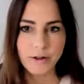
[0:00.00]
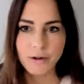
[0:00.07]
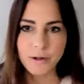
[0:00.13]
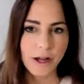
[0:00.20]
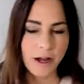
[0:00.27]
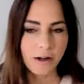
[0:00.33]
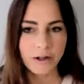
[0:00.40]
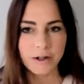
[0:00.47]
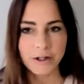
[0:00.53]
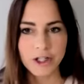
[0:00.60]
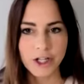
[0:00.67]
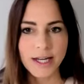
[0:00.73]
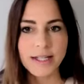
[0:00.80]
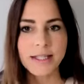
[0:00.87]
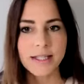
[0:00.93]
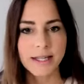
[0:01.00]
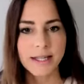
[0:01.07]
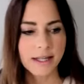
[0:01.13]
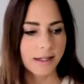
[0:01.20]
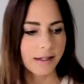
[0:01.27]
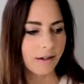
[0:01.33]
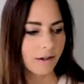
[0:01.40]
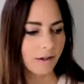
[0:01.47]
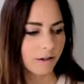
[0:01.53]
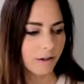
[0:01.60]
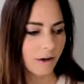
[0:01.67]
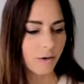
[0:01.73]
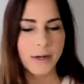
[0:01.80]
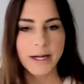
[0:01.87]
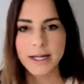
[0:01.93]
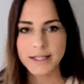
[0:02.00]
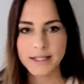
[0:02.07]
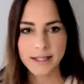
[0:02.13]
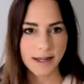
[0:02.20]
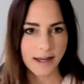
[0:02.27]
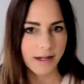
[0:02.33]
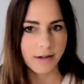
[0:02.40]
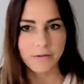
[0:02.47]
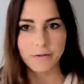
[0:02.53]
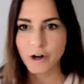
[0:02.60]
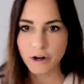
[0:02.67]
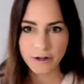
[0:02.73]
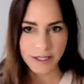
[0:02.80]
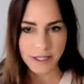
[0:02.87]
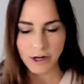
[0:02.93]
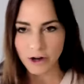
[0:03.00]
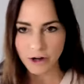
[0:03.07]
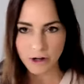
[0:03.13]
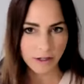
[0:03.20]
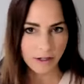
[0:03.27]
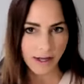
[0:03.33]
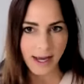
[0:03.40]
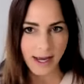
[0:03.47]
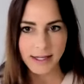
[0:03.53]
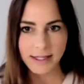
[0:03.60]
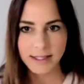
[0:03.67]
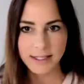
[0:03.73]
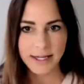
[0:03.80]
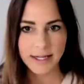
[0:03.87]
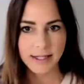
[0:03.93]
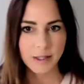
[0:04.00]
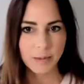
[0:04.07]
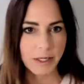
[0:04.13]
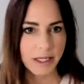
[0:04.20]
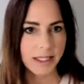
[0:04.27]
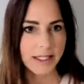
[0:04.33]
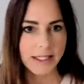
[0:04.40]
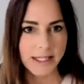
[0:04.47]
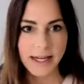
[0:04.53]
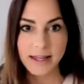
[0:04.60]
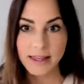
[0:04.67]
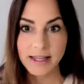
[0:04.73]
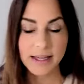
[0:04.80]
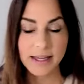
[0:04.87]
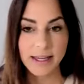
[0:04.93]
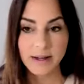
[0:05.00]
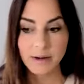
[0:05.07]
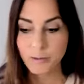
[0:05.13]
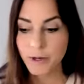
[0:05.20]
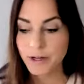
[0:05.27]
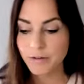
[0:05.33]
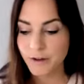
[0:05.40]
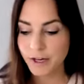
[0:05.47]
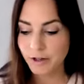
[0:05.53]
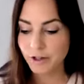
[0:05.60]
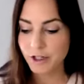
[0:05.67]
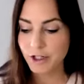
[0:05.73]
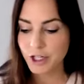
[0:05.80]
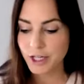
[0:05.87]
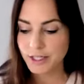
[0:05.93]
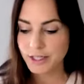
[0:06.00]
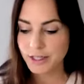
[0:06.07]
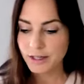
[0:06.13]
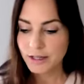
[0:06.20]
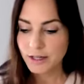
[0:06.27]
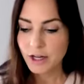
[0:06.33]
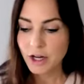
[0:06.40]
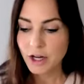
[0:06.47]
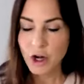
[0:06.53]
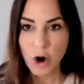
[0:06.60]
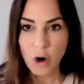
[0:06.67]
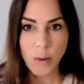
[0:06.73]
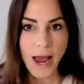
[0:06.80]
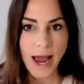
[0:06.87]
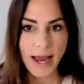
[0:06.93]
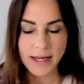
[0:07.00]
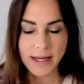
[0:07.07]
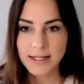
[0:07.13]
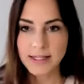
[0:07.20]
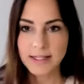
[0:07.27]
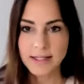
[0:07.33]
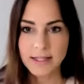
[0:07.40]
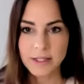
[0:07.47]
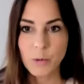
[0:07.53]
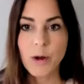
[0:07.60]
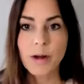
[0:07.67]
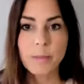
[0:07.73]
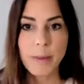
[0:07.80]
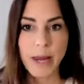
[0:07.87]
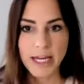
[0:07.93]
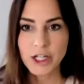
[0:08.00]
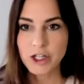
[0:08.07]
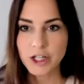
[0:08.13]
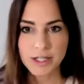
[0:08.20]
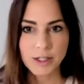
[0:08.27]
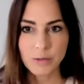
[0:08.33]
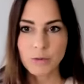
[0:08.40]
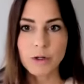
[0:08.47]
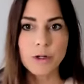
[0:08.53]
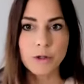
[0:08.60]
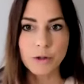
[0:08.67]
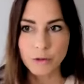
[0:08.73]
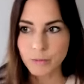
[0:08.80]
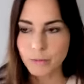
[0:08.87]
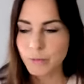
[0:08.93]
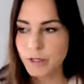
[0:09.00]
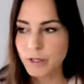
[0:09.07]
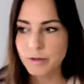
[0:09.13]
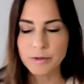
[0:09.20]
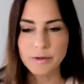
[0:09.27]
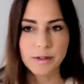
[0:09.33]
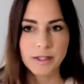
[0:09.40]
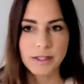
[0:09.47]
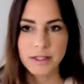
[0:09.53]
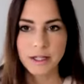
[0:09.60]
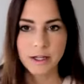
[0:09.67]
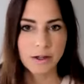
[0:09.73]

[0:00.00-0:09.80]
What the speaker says: no longer chasing always the kind of Carnegie Hall accolades, but instead thinking, what if I could just go back into this one patient's room who's,